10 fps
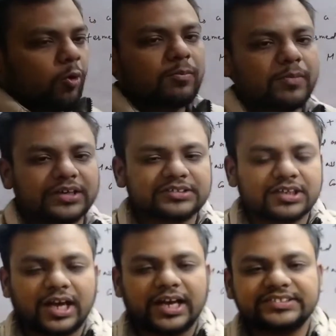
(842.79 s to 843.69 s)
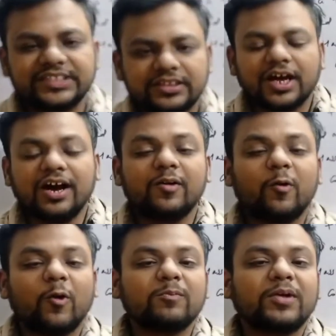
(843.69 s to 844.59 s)
whole mass lies in the
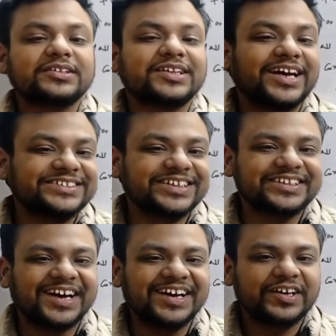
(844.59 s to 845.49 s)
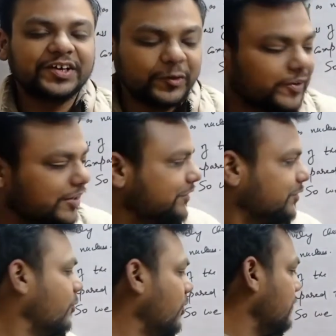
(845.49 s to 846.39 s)

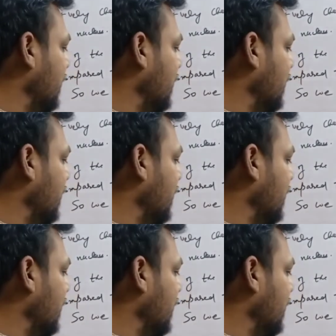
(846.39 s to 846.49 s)
nucleus. Whole